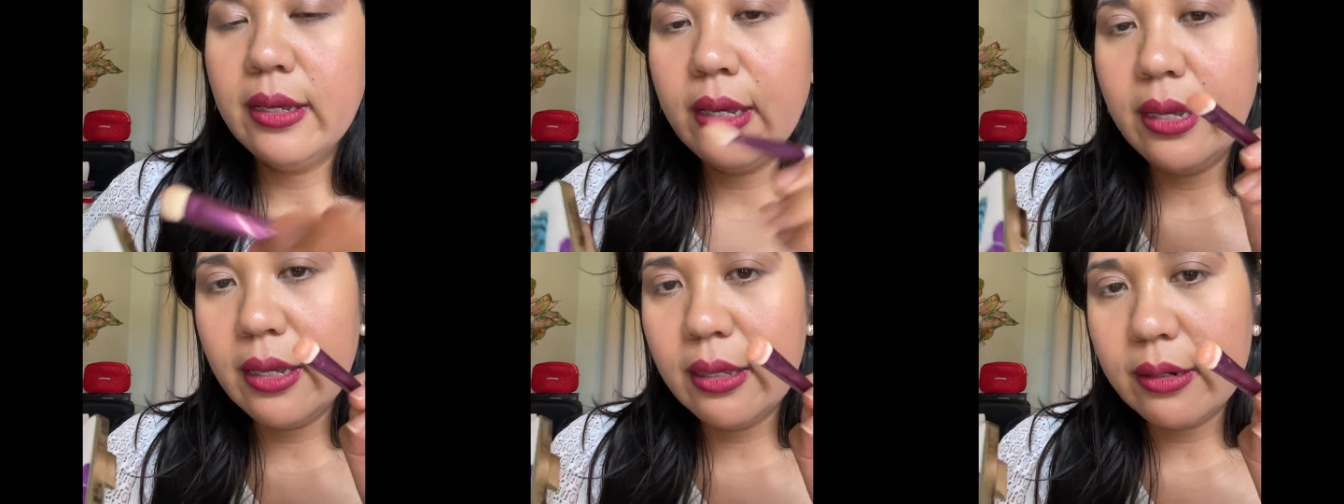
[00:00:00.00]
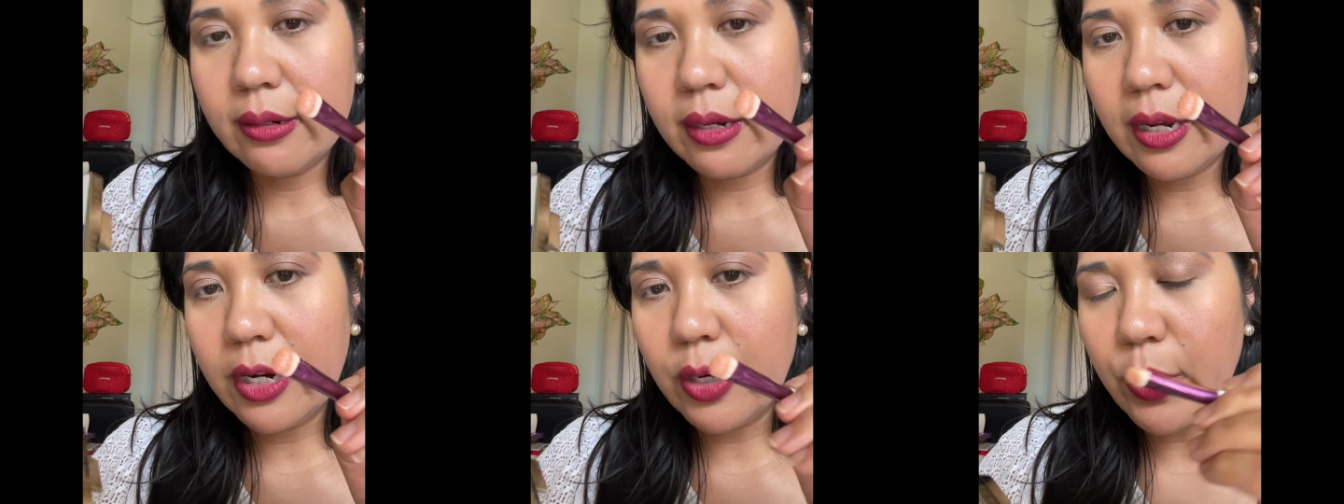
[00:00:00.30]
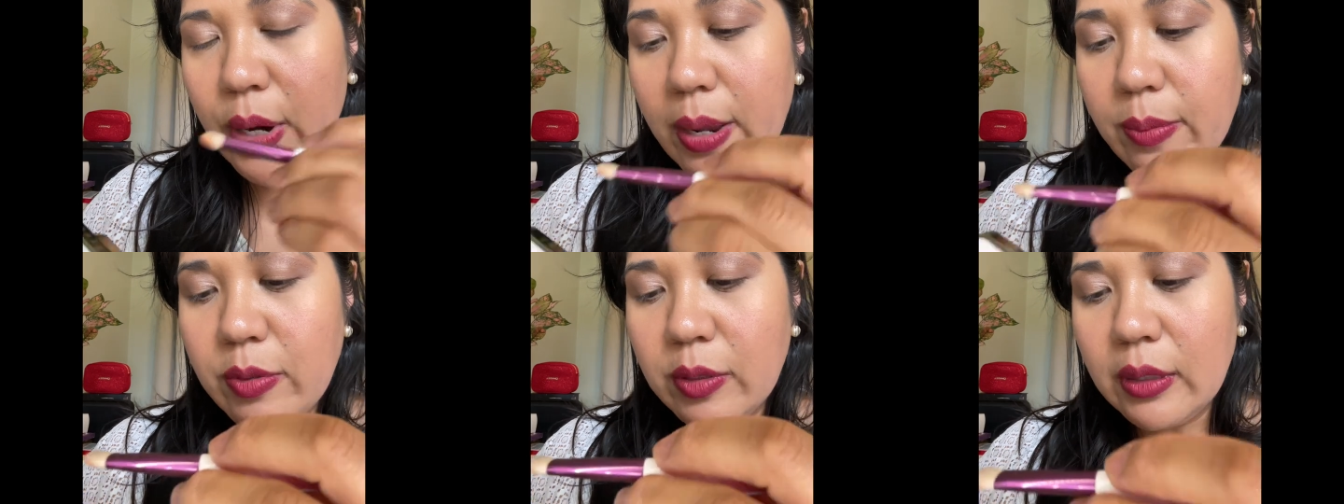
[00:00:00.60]
And I
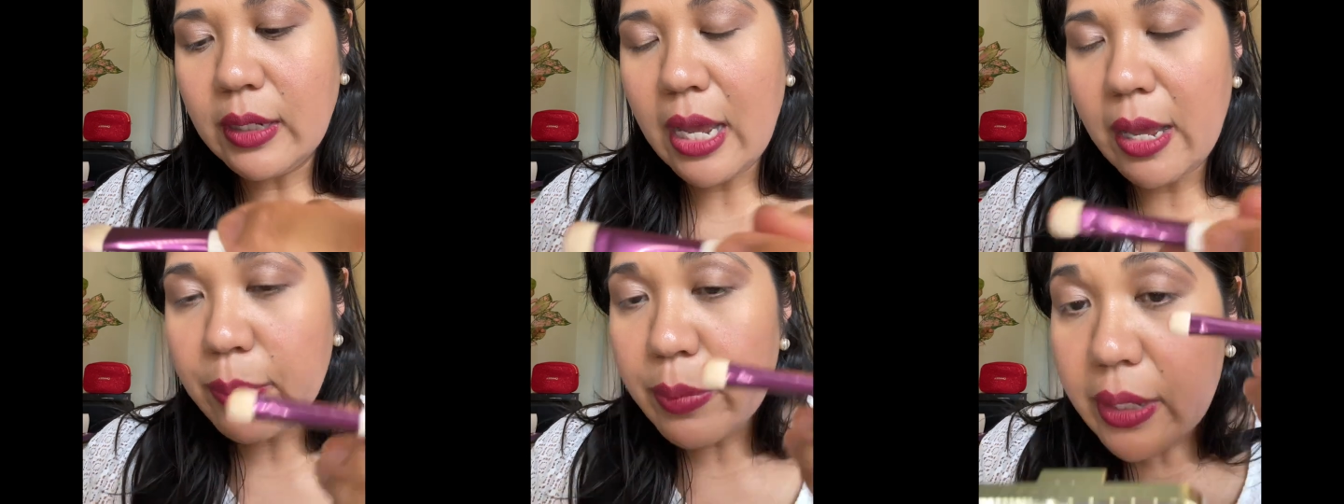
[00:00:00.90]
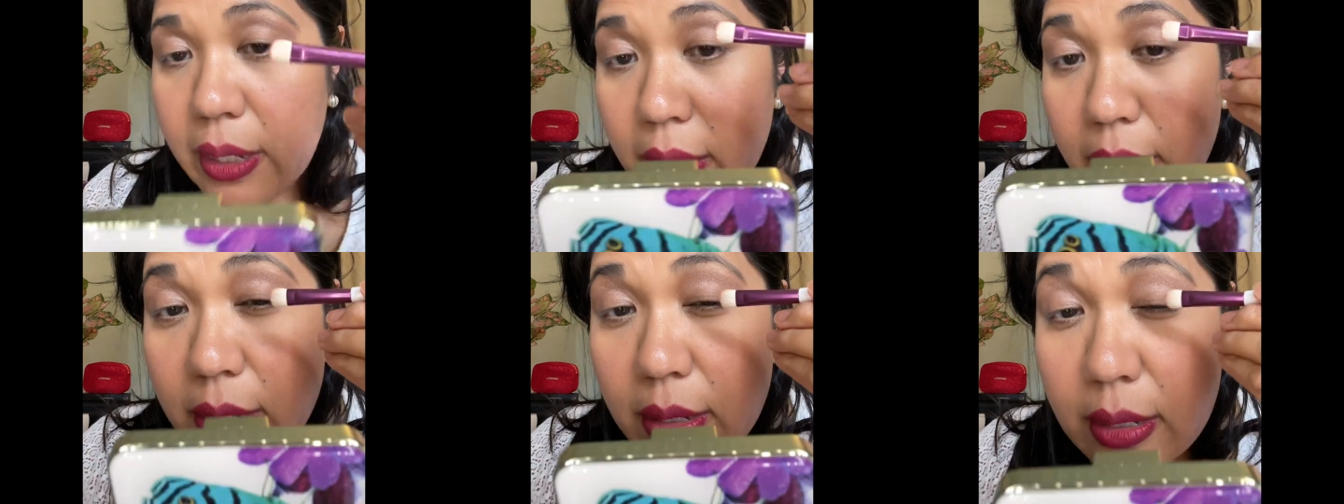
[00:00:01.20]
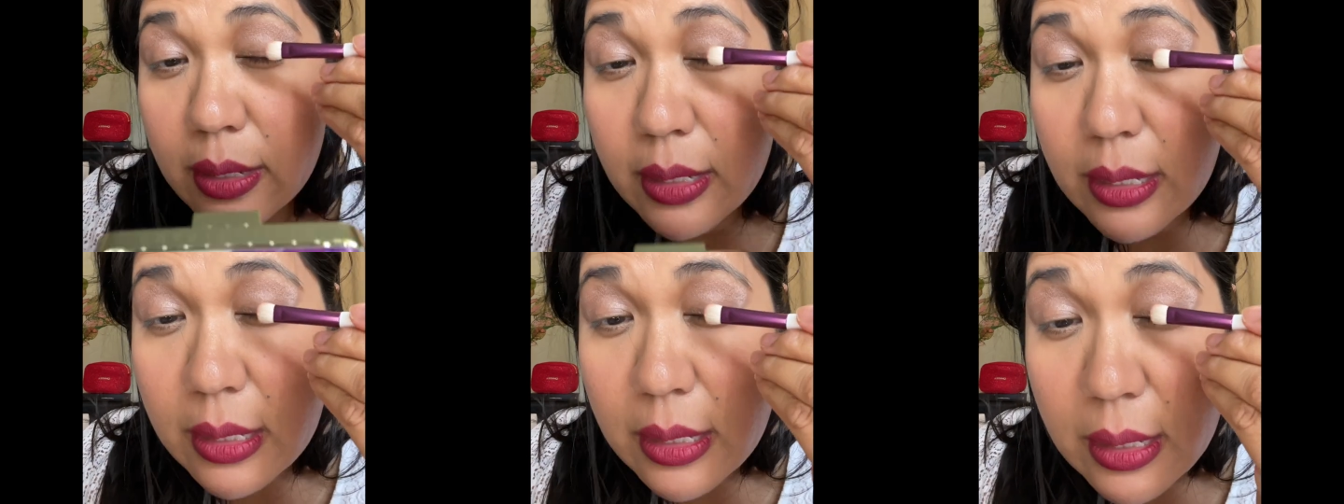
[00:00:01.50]
grabbed a lot
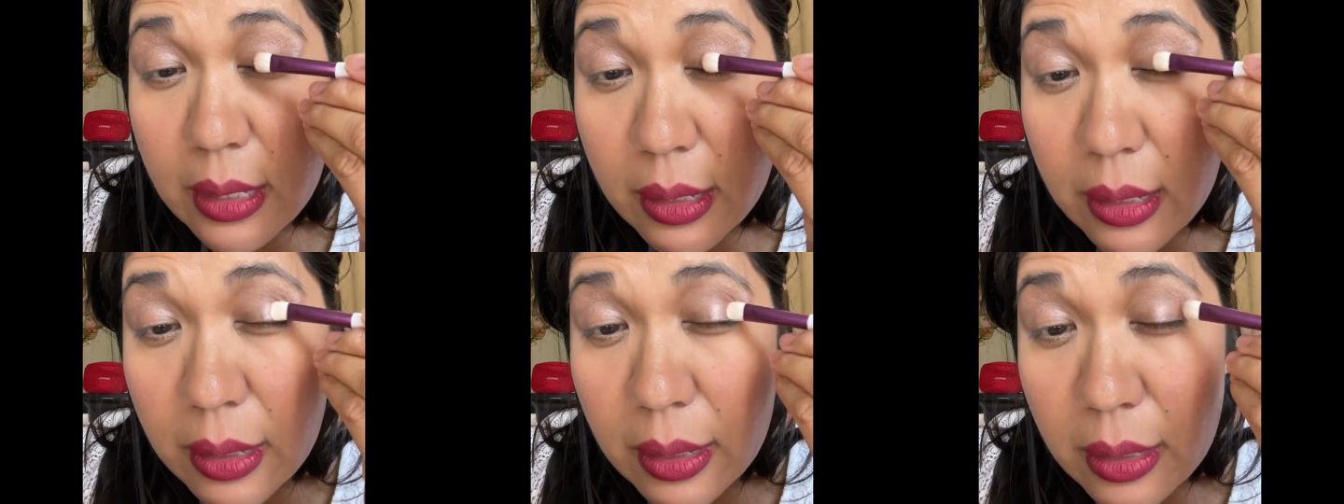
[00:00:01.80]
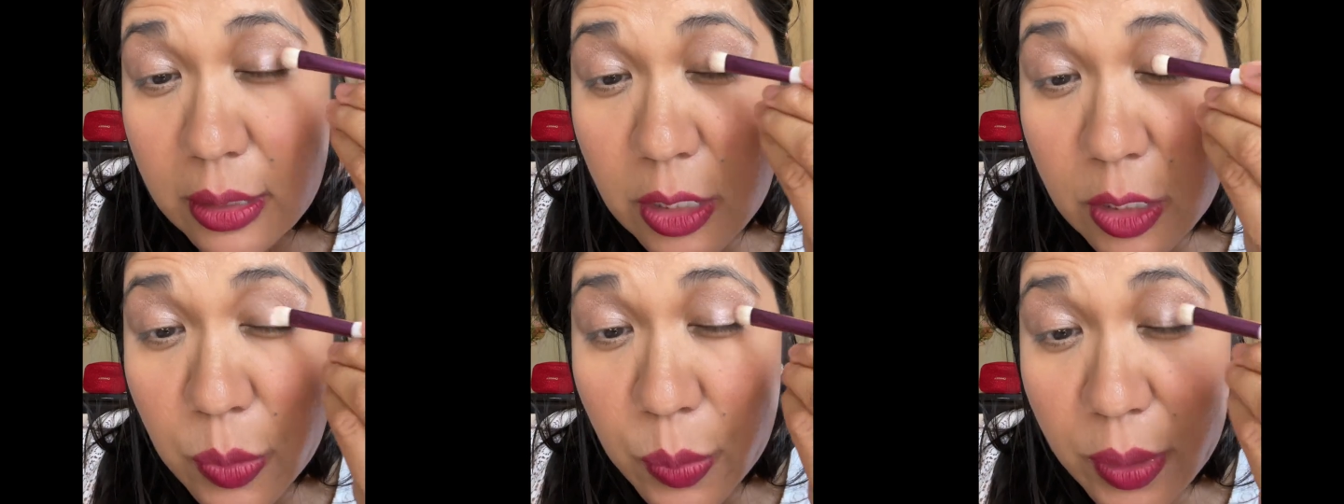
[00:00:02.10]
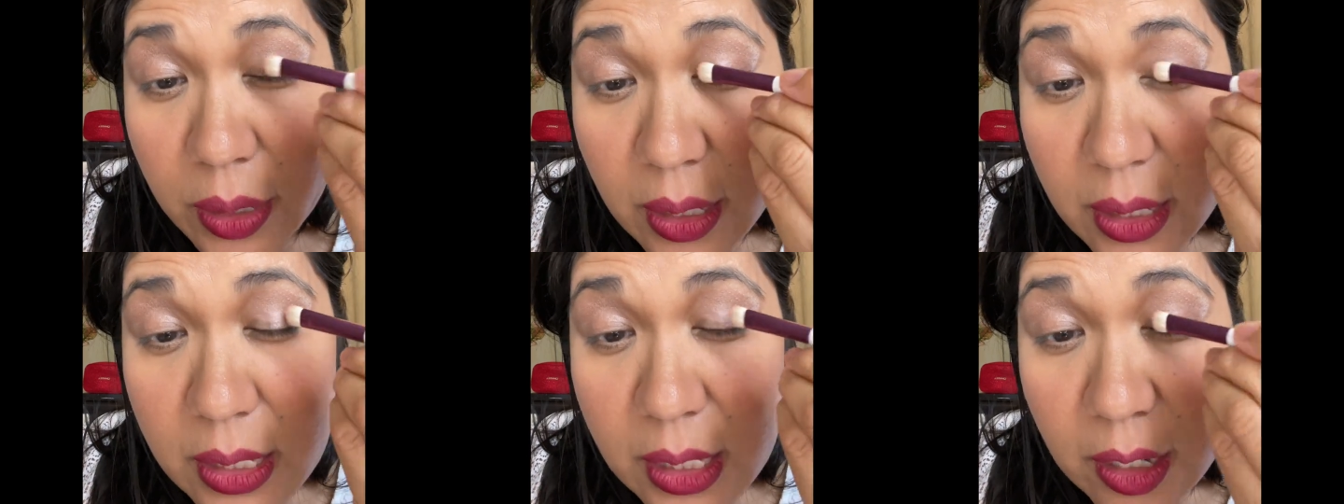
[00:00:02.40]
because I just
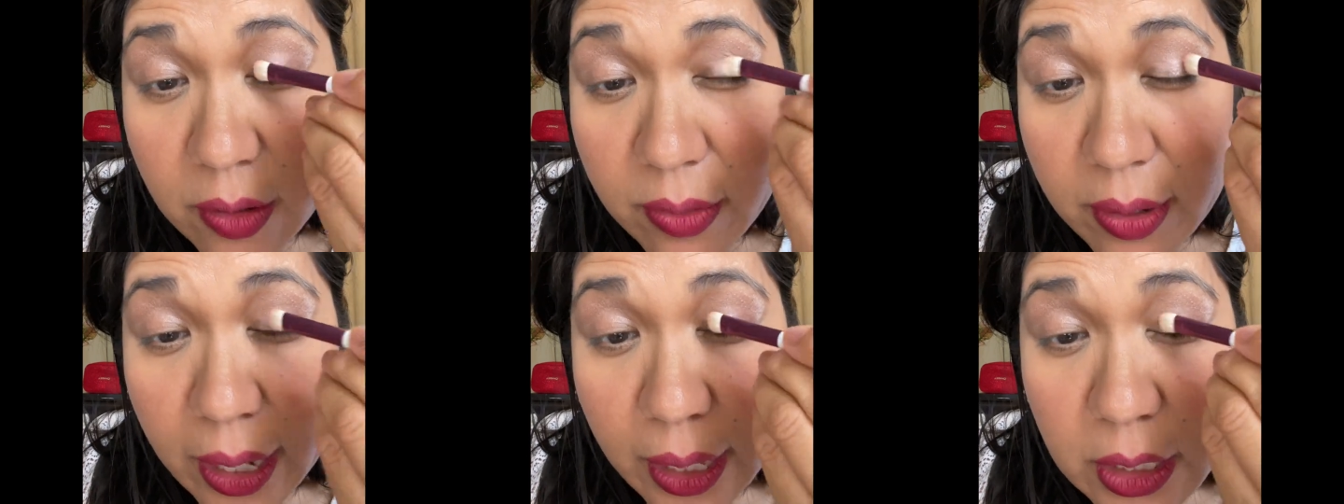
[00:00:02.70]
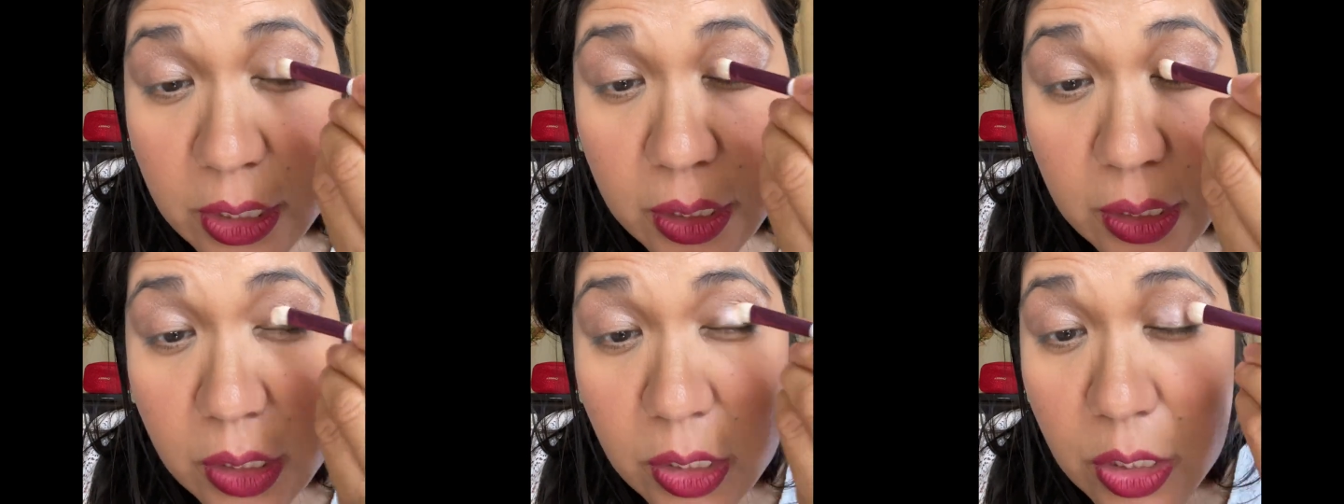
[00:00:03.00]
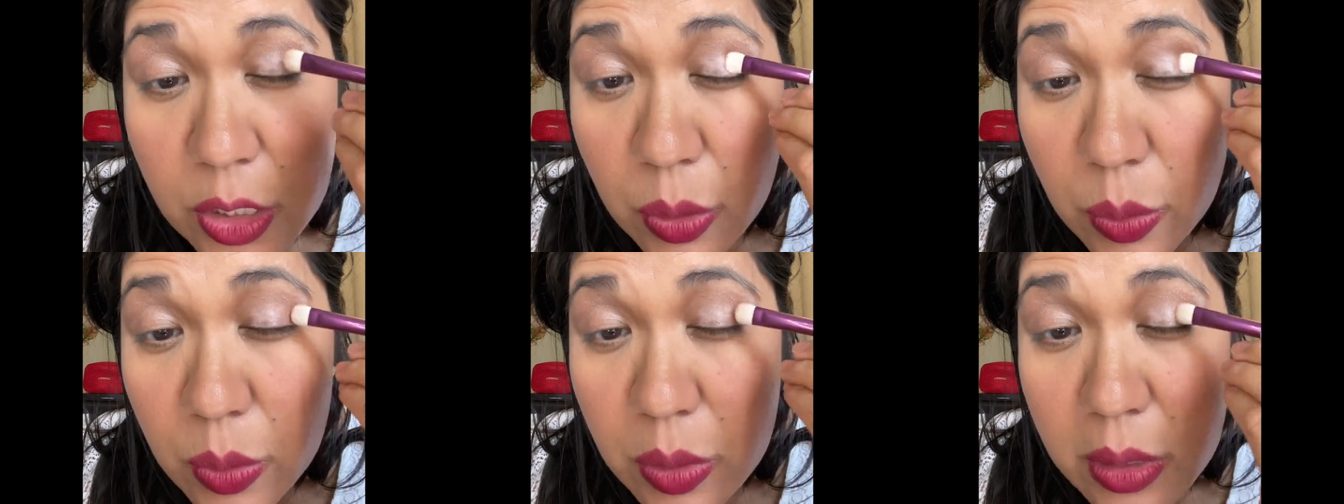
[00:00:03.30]
want to see if it actually
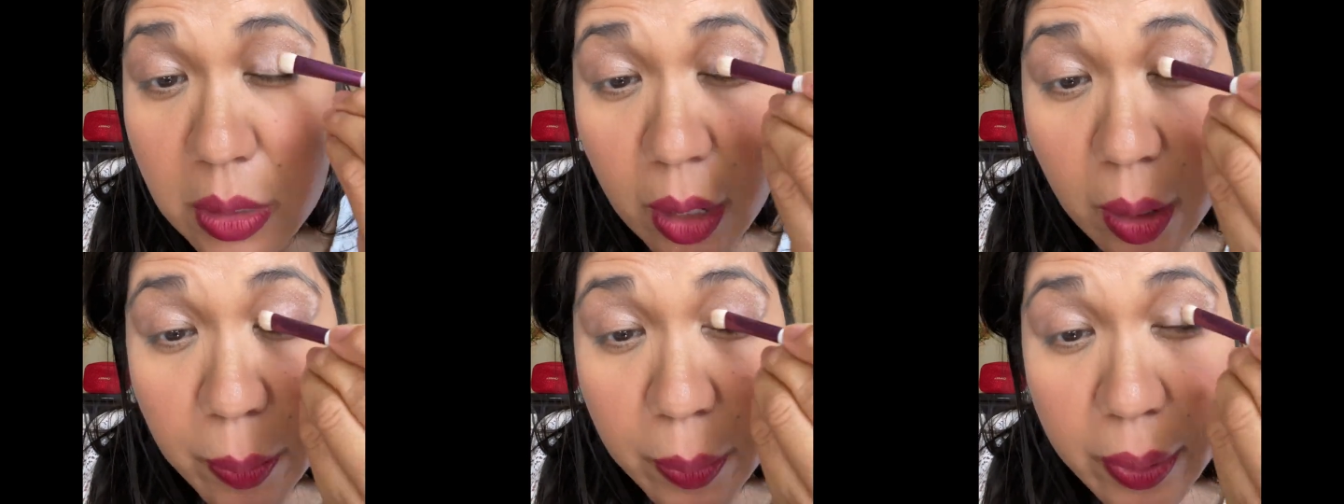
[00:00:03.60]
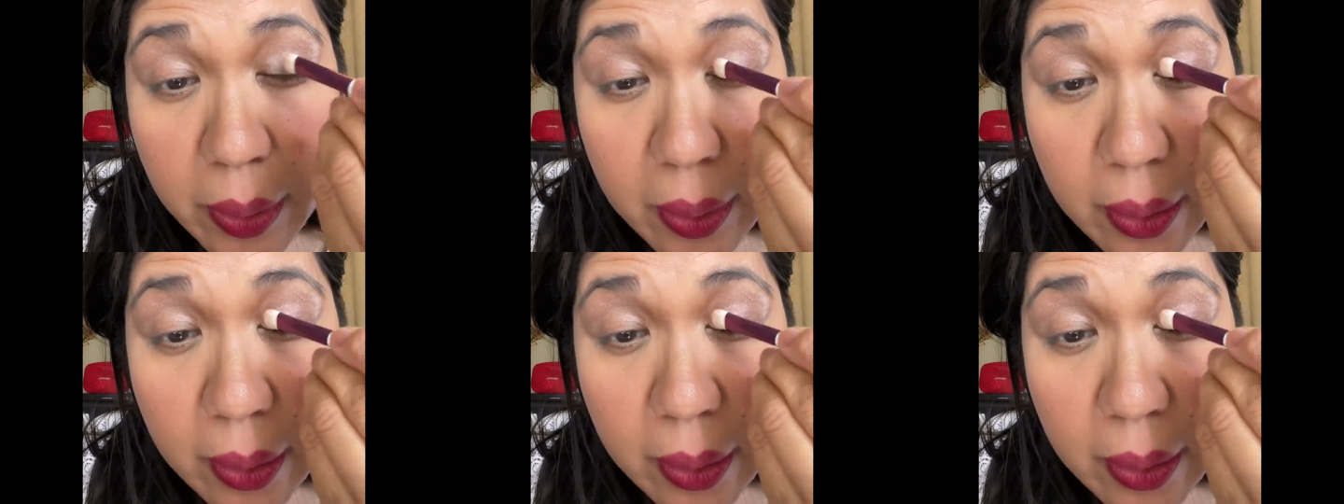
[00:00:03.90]
shows up.